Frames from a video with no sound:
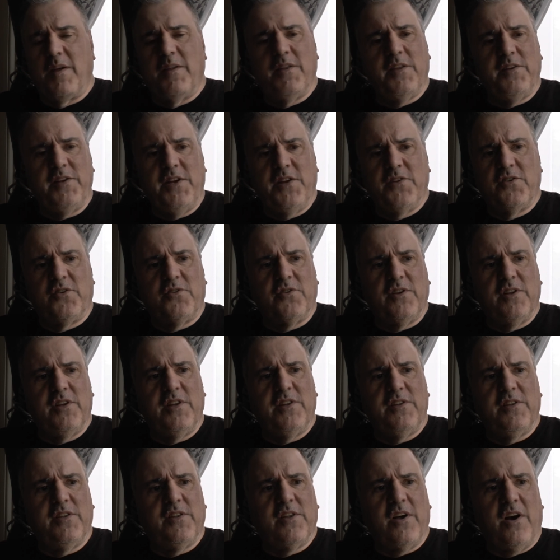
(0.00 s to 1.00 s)
you know,
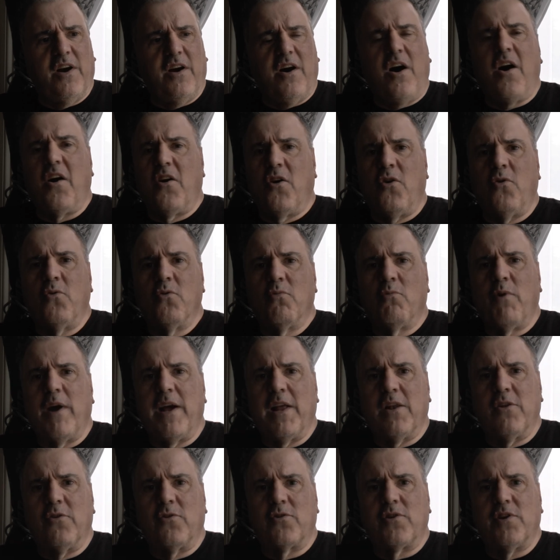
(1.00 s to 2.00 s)
our whole way
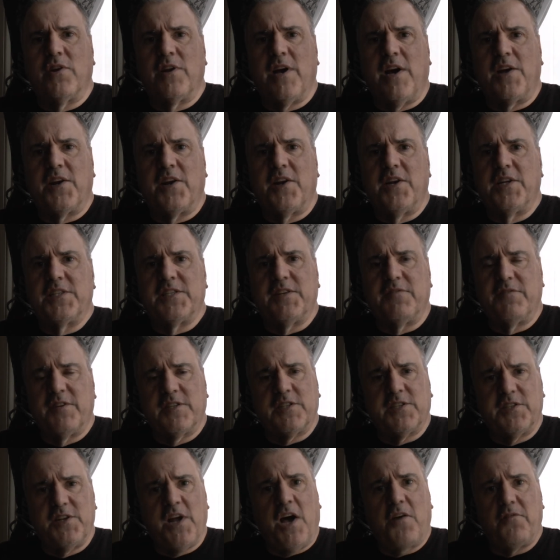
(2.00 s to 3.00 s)
of looking at it is, if
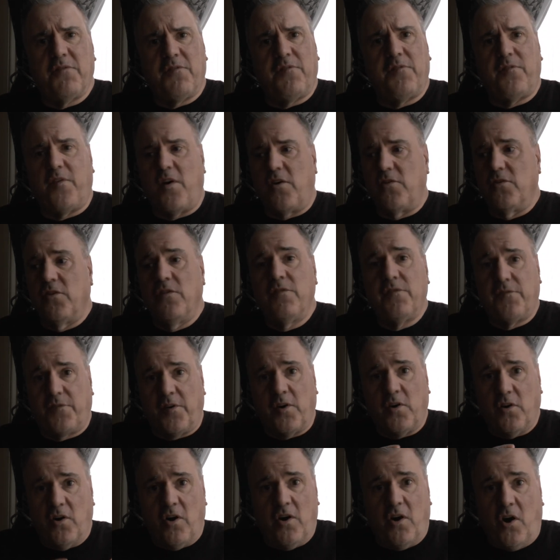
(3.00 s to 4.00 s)
it's not fun
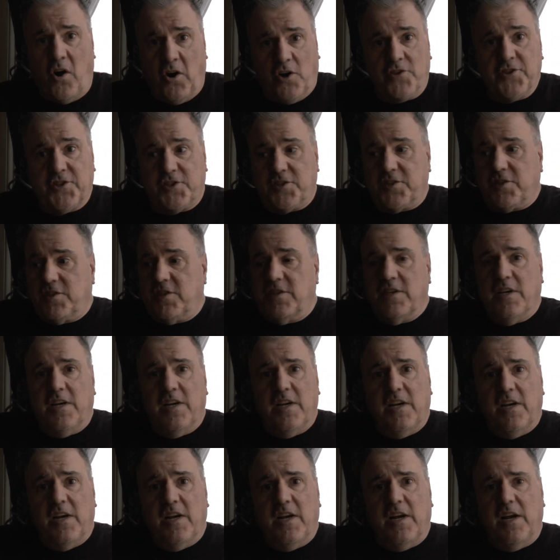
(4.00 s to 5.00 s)
for us,
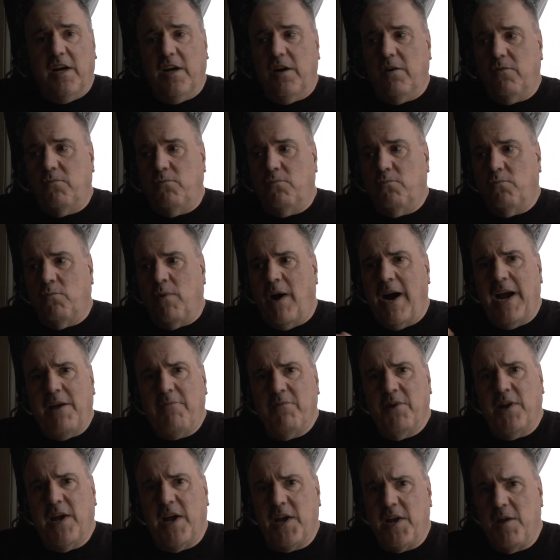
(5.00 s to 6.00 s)
why
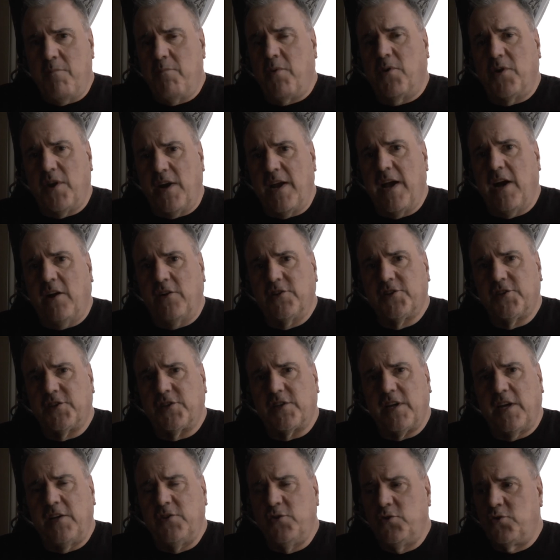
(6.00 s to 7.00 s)
would anybody
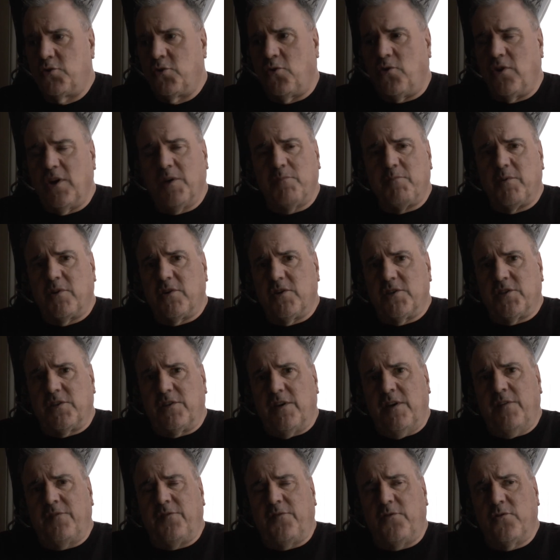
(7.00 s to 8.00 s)
else enjoy it? Because
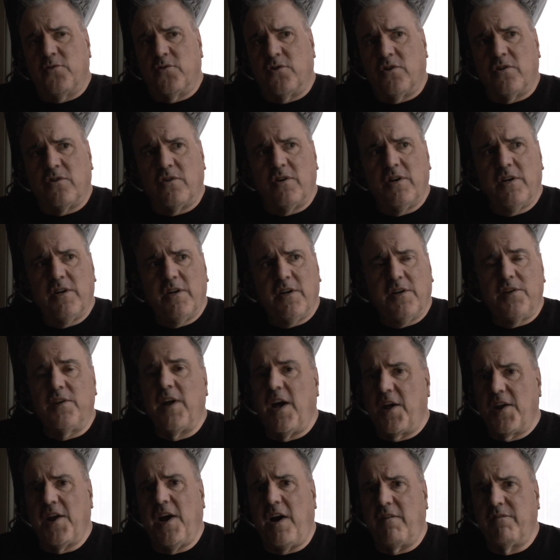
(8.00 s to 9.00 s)
if you're
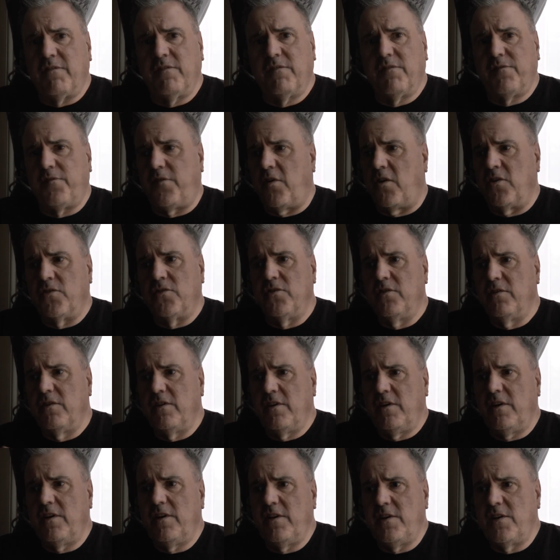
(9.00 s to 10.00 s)
not having
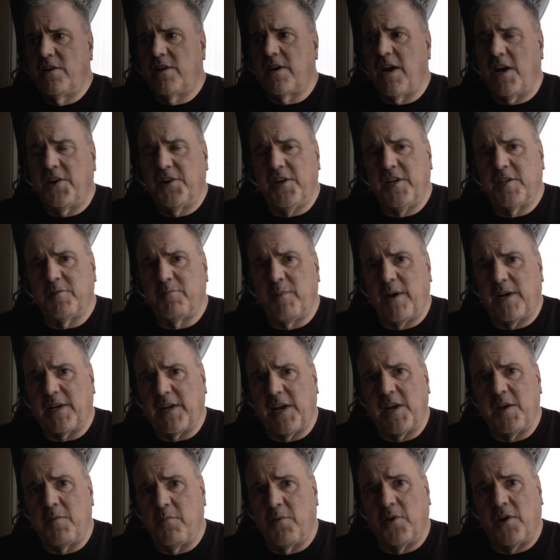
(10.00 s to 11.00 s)
fun, you can't expect
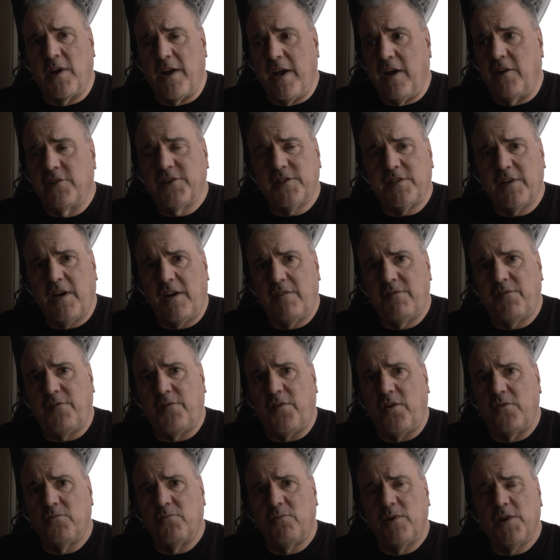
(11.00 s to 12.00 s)
anybody else to have
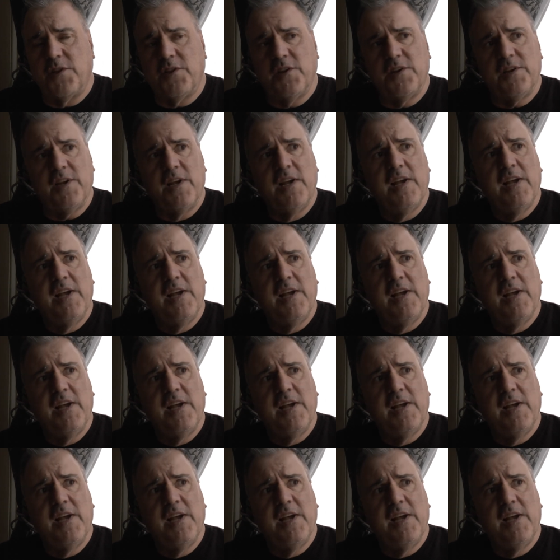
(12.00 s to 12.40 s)
fun with it.